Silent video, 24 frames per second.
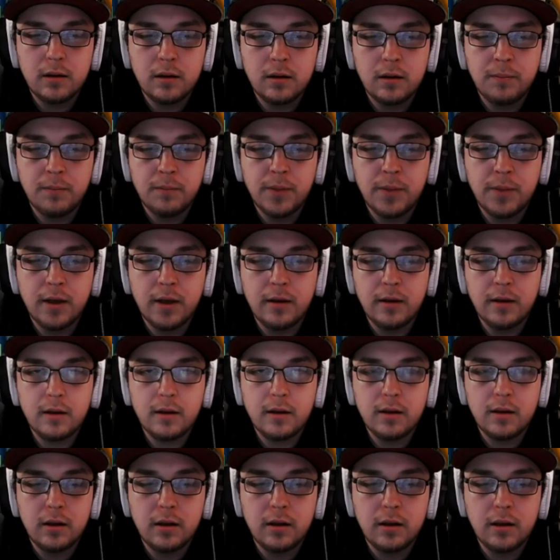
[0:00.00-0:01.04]
but
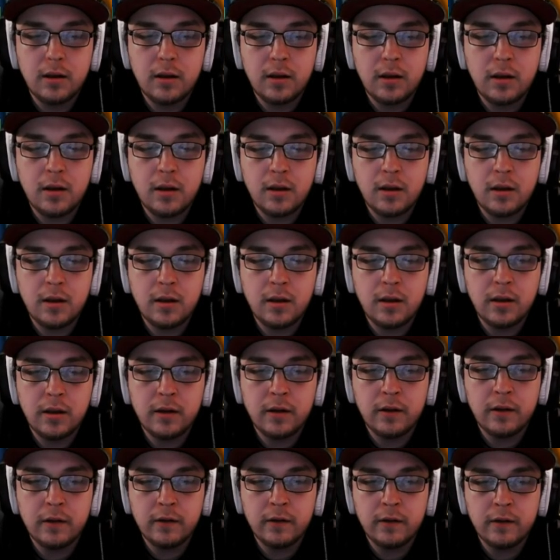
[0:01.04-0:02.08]
he
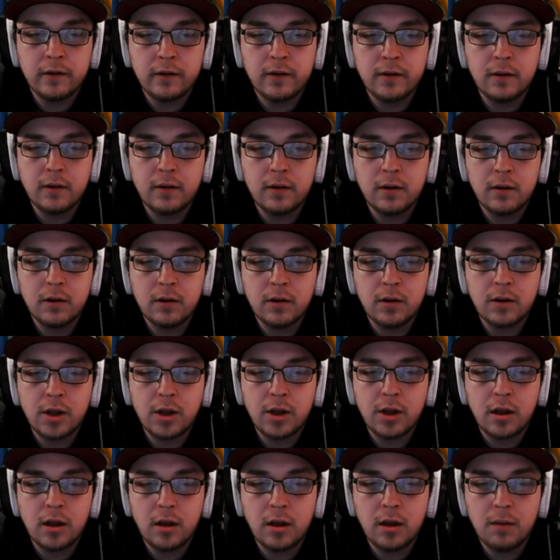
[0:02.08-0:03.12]
is
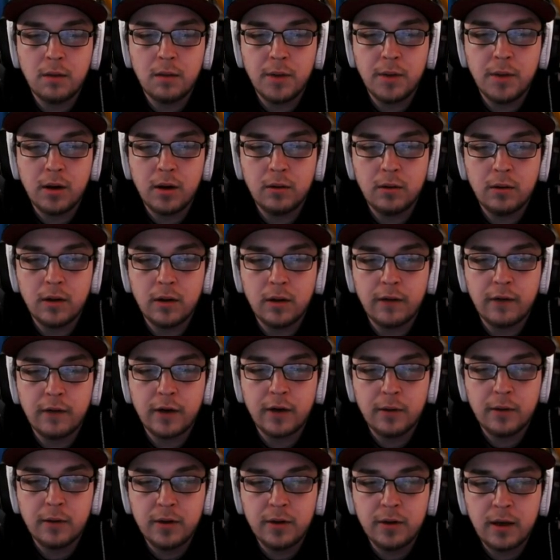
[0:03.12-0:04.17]
thinking about, I
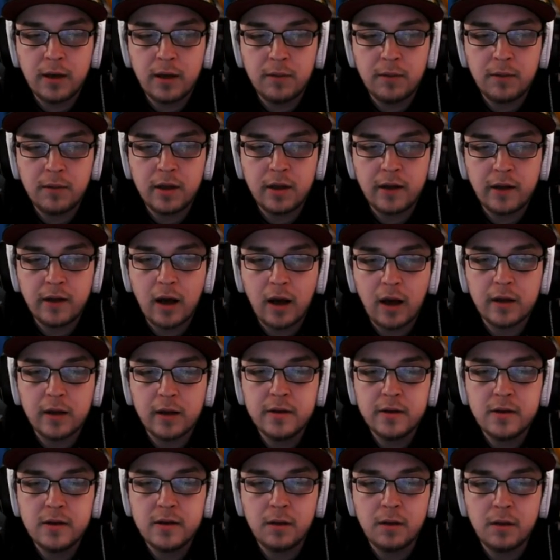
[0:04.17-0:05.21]
forget what the name of the attack
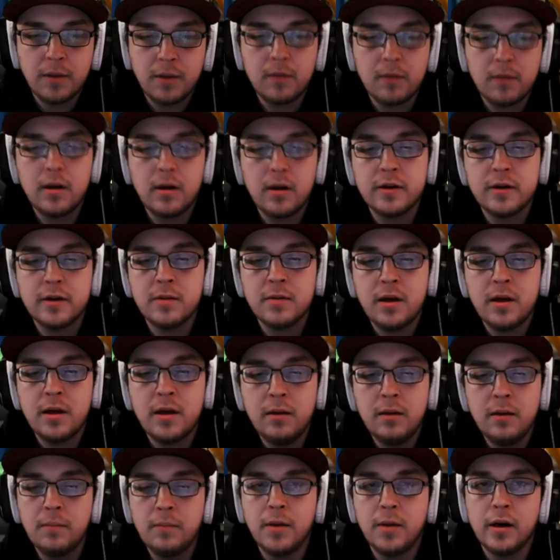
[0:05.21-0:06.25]
is on Baby Duskmane,
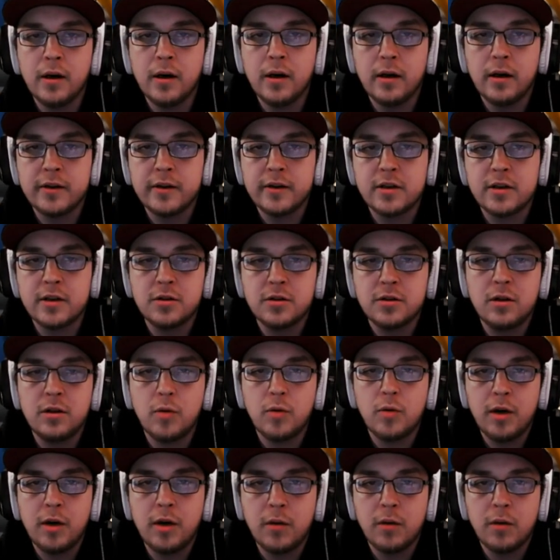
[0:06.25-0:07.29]
but essentially the
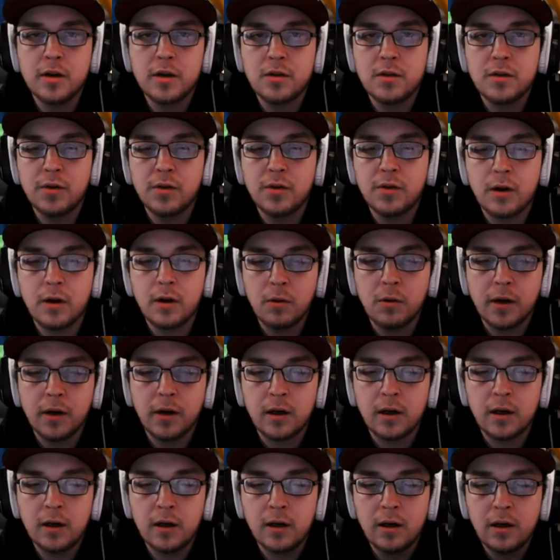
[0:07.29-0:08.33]
way it works, if you're not
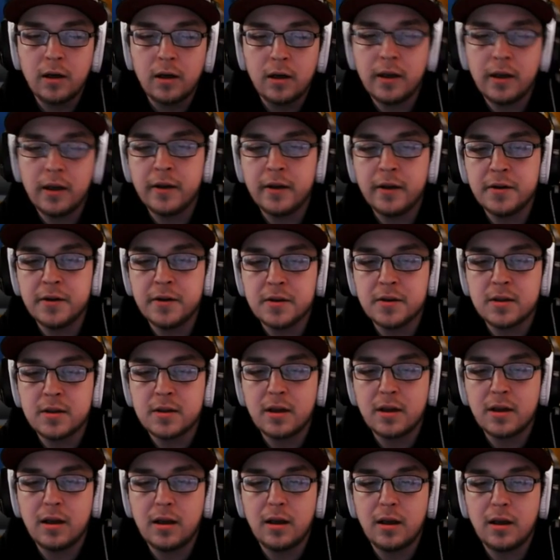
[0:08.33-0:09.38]
aware, is
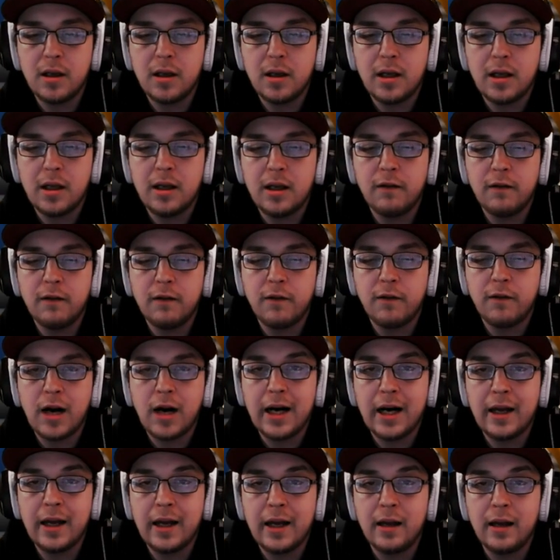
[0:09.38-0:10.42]
if
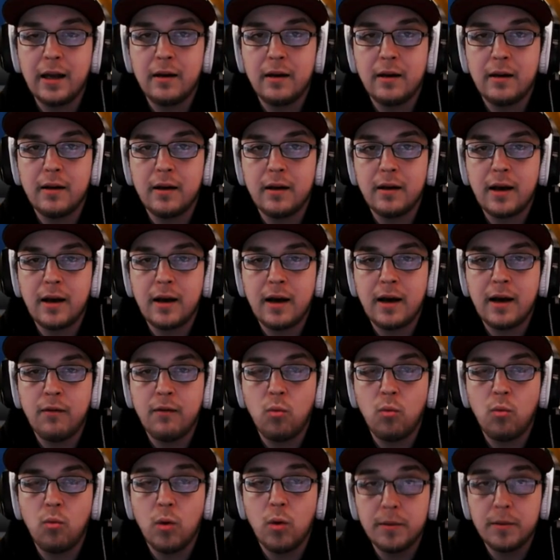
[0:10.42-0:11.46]
I have
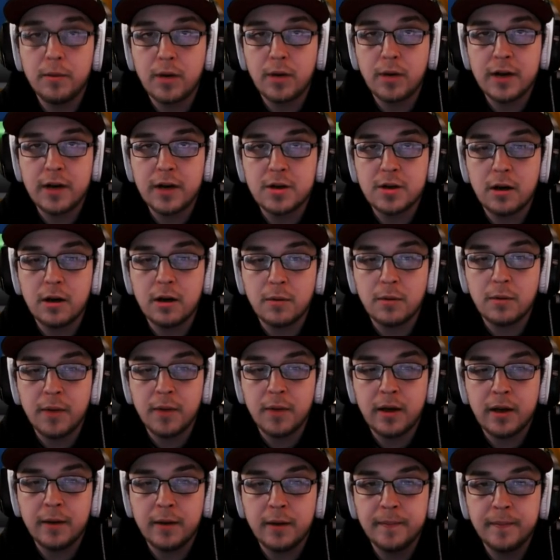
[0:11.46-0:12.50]
1 prize card
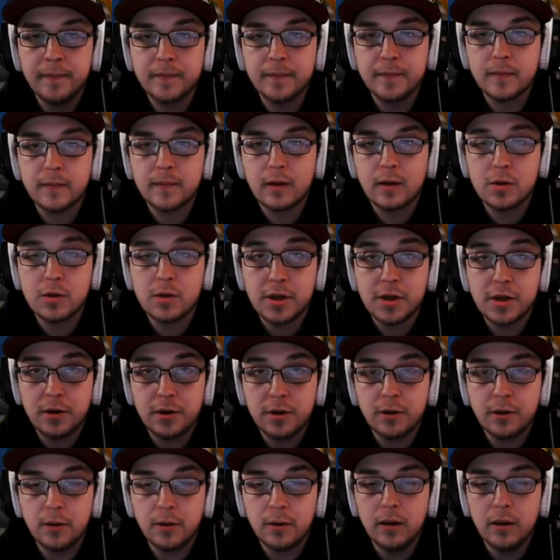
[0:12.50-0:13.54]
remaining, which I do,